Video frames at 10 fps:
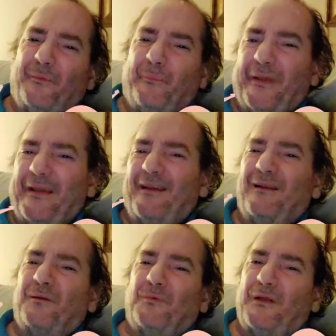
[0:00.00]
and
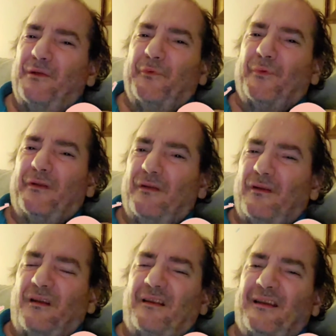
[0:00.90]
bad or whatever you want to
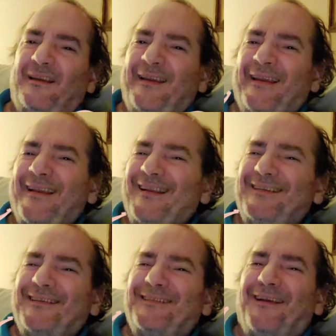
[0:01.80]
call it.
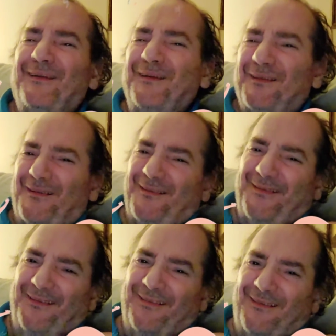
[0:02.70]
It just
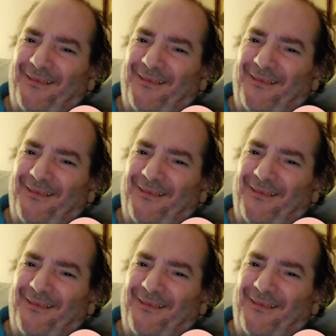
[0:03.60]
hungers.